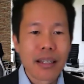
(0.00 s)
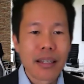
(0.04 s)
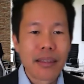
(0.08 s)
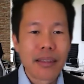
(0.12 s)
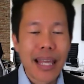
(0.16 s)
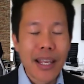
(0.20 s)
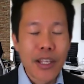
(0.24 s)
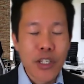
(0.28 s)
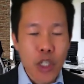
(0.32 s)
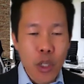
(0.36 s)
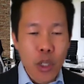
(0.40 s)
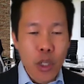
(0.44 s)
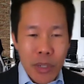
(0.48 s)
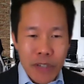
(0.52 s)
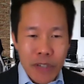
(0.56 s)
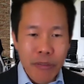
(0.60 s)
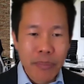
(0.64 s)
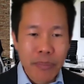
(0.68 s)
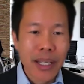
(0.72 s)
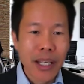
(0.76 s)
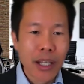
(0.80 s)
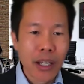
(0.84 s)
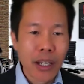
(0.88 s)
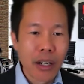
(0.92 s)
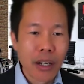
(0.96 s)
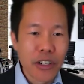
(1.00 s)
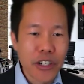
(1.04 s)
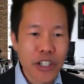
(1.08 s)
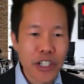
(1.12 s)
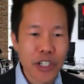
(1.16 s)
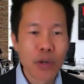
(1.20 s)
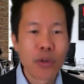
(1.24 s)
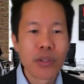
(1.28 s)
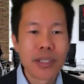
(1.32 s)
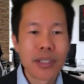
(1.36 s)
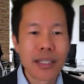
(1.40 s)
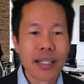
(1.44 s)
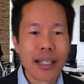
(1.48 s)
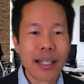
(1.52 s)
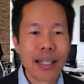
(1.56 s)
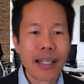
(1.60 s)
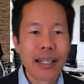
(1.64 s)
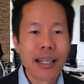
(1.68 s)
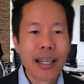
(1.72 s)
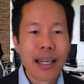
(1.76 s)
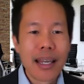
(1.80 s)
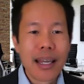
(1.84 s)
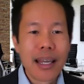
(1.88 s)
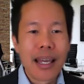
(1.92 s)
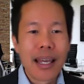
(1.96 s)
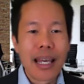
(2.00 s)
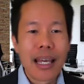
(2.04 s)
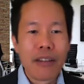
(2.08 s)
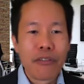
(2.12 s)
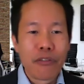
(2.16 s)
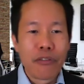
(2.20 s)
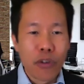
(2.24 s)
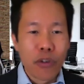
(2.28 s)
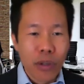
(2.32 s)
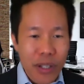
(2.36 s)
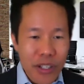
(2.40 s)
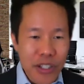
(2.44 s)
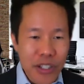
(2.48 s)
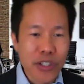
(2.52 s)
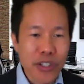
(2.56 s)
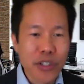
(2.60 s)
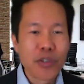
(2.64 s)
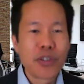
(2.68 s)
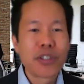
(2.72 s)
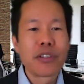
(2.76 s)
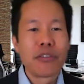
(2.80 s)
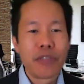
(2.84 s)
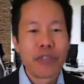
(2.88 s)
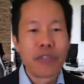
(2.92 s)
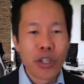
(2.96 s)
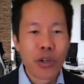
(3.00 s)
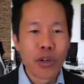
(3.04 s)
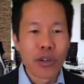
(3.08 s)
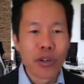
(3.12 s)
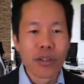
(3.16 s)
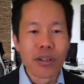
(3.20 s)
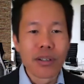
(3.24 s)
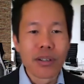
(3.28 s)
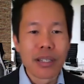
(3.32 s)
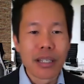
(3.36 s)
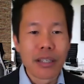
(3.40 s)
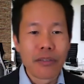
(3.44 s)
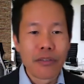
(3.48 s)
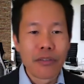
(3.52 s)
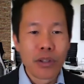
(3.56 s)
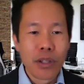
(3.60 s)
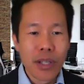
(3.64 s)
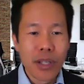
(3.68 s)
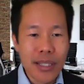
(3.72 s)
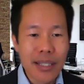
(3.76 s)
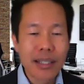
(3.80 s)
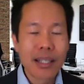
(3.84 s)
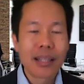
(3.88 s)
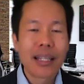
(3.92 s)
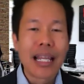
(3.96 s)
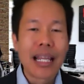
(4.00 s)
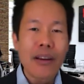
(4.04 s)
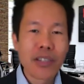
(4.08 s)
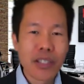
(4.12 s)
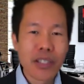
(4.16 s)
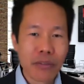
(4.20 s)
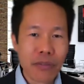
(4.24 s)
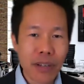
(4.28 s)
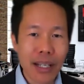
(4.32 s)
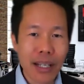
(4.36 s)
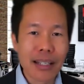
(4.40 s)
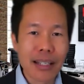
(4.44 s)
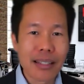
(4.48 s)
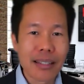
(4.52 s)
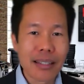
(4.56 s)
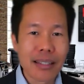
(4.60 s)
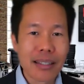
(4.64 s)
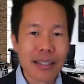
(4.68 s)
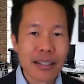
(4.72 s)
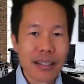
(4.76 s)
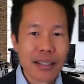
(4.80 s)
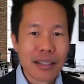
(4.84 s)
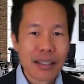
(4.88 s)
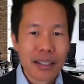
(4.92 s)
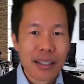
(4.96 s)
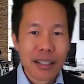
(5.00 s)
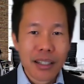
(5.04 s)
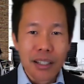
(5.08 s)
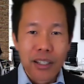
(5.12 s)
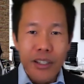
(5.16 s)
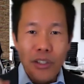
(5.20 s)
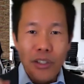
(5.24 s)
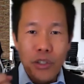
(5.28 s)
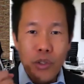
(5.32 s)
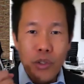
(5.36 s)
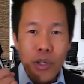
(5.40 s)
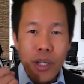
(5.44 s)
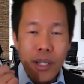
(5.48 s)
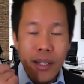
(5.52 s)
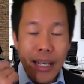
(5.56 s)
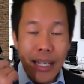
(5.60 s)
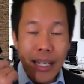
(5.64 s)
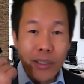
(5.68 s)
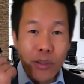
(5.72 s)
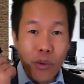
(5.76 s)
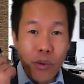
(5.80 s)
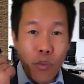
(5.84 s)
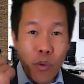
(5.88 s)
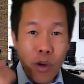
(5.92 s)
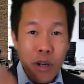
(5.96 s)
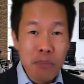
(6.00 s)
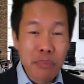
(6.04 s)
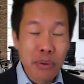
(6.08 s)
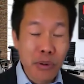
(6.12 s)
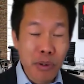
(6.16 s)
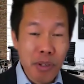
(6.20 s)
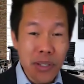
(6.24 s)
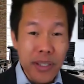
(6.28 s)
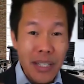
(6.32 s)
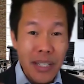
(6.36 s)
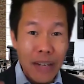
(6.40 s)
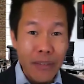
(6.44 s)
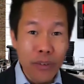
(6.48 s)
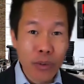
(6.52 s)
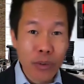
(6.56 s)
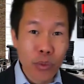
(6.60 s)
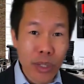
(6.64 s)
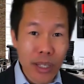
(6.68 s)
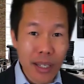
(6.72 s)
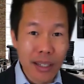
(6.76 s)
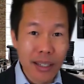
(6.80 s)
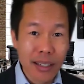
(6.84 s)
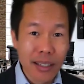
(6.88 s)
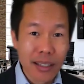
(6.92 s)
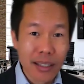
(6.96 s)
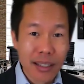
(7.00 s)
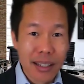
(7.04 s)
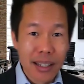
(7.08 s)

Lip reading: Thank you so much for being on our show today. And for our listeners and viewers, if you listen to Larry's advice, you connect one person every week.